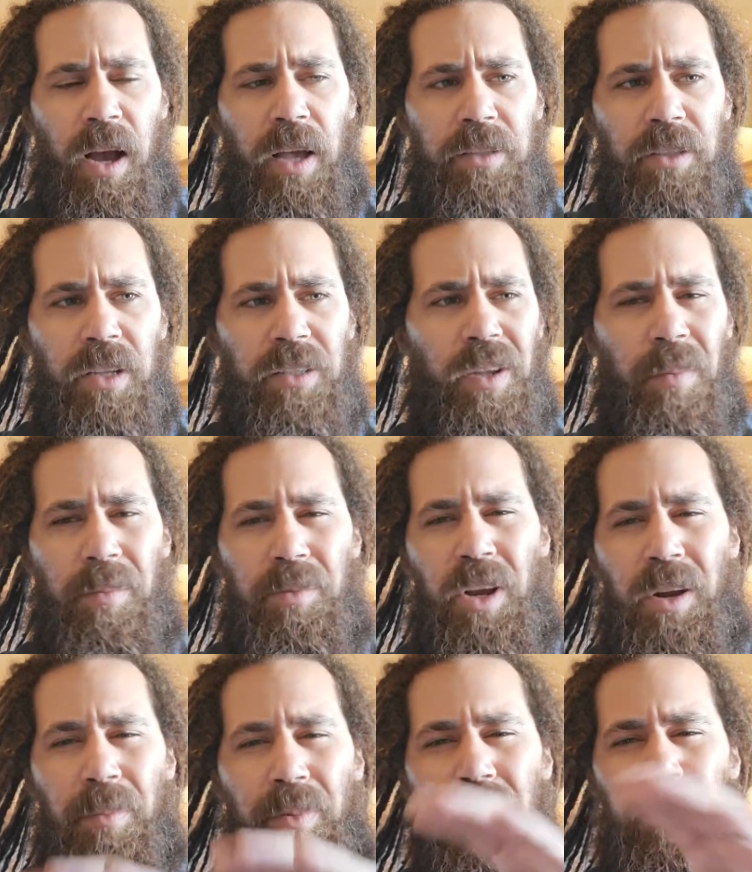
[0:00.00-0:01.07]
It's not something I'm
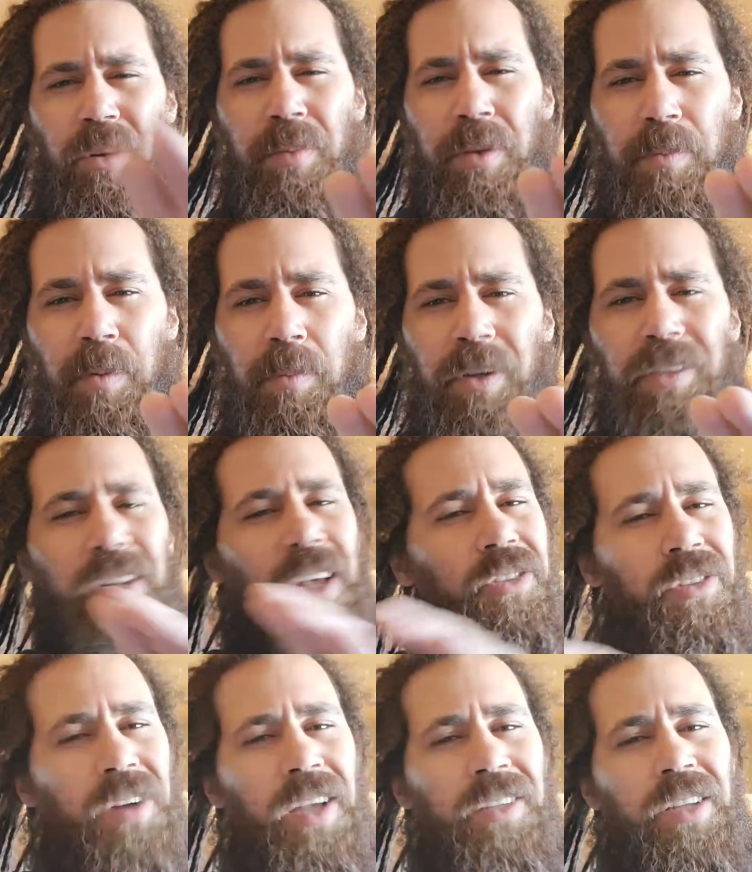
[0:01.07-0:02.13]
trying to push on people, but it's
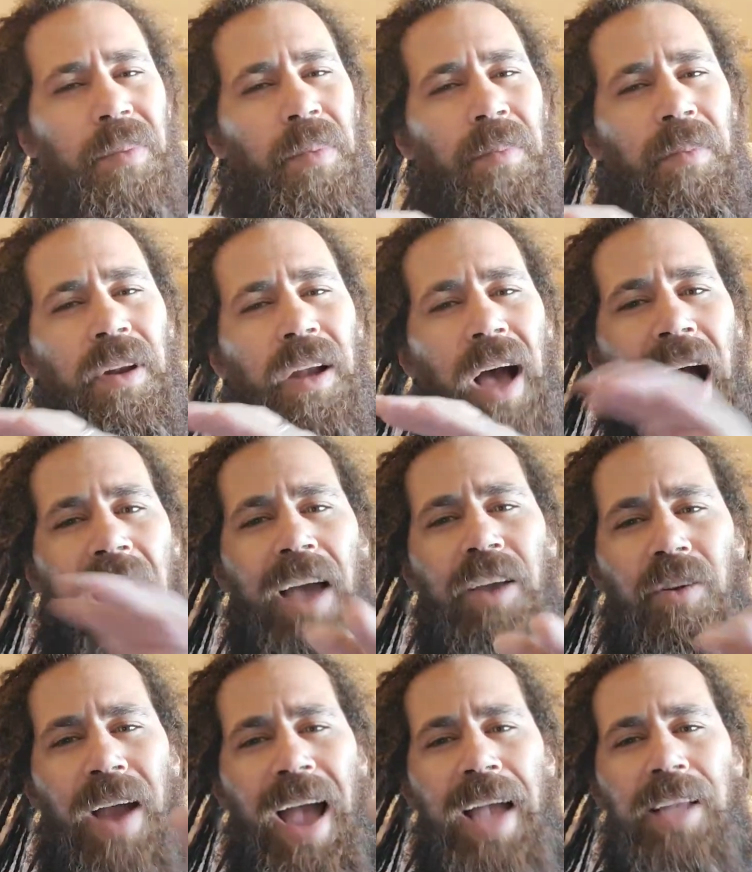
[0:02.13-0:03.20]
also not something I'm going to
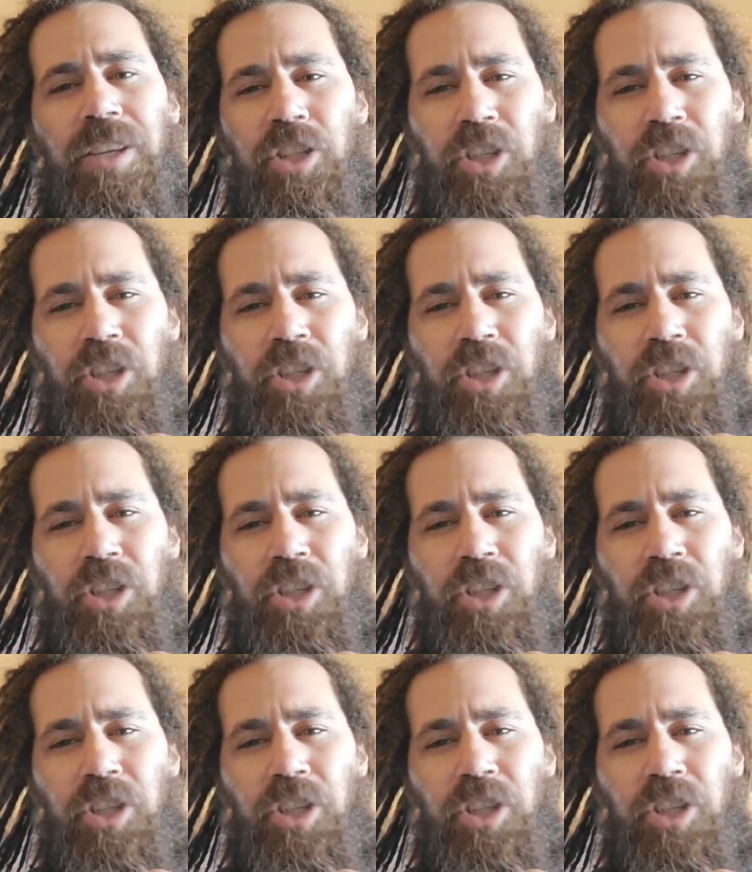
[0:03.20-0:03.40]
hide or act